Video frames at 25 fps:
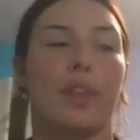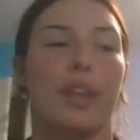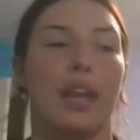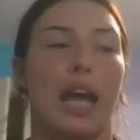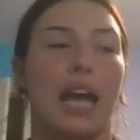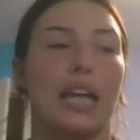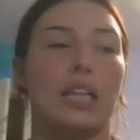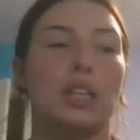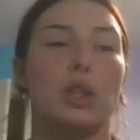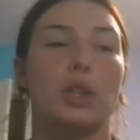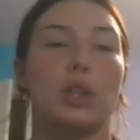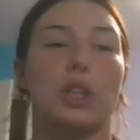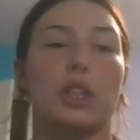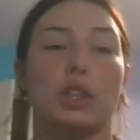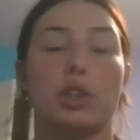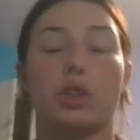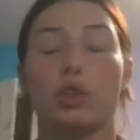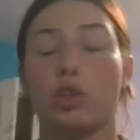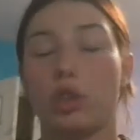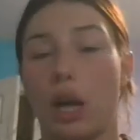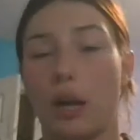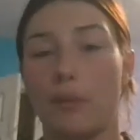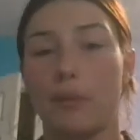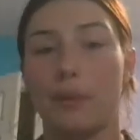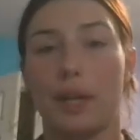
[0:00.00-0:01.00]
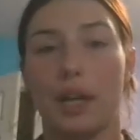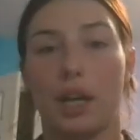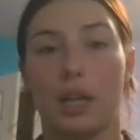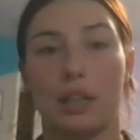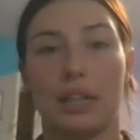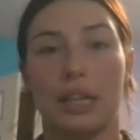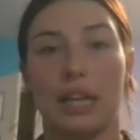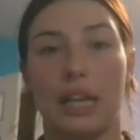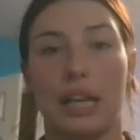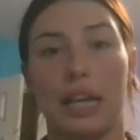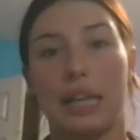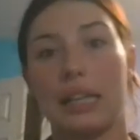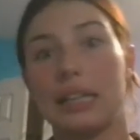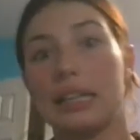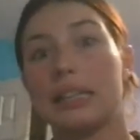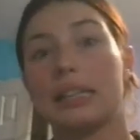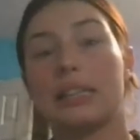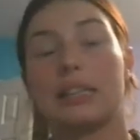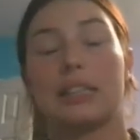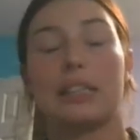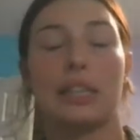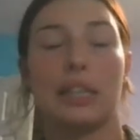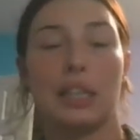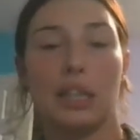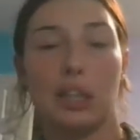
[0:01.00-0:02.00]
and you can drop it on any
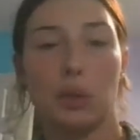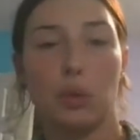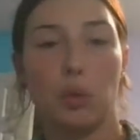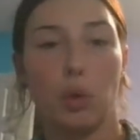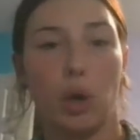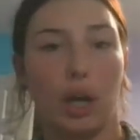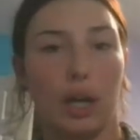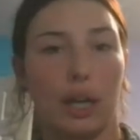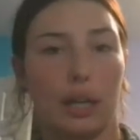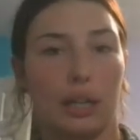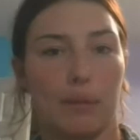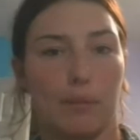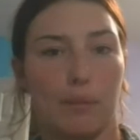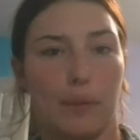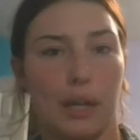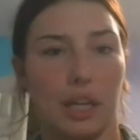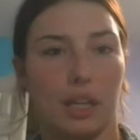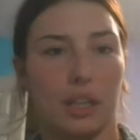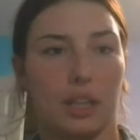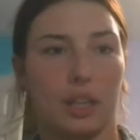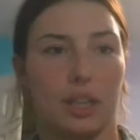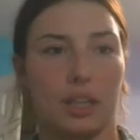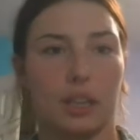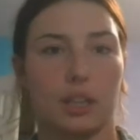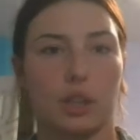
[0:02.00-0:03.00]
city you want in America.